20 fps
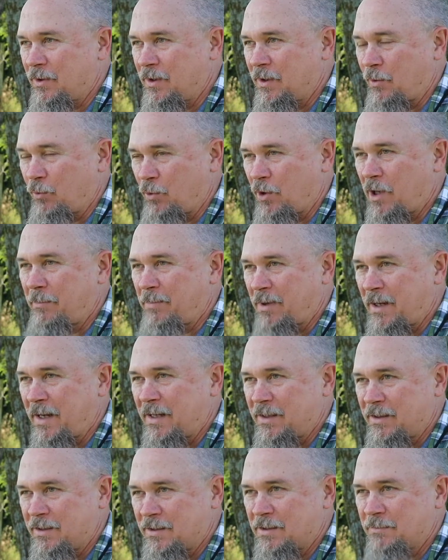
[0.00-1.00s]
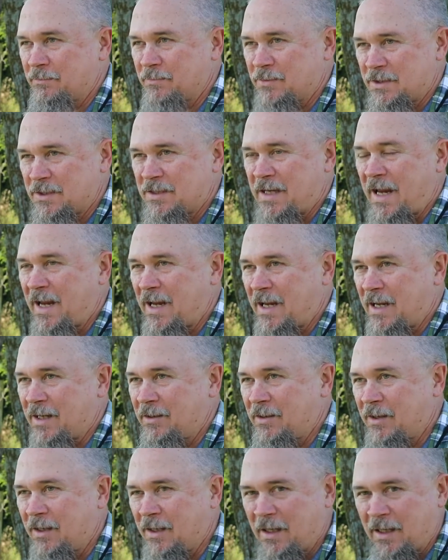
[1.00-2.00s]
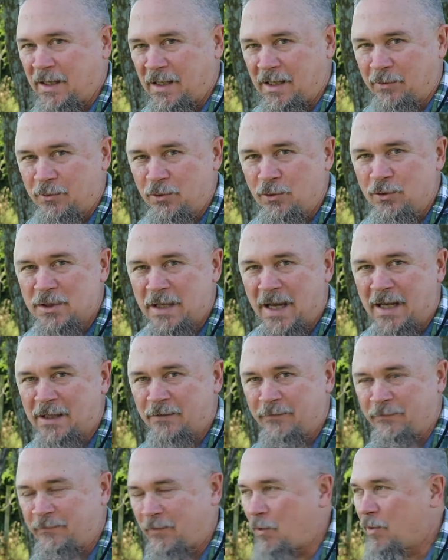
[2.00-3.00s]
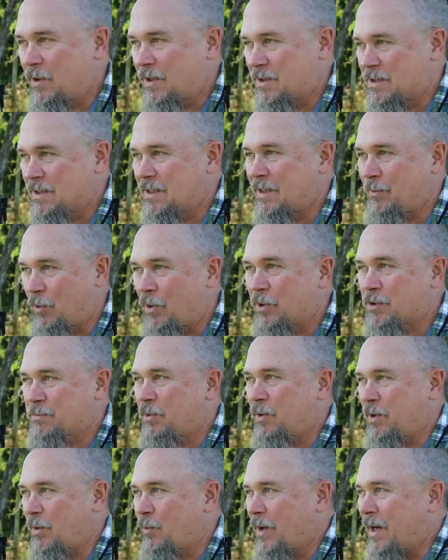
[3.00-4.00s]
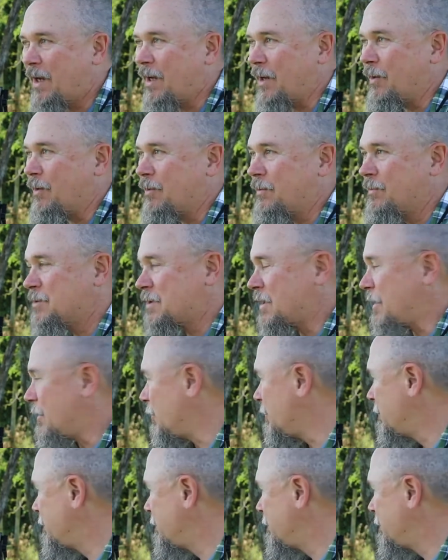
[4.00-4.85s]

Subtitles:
where I plan to stand, and I'll use that to focus, and it works pretty well. So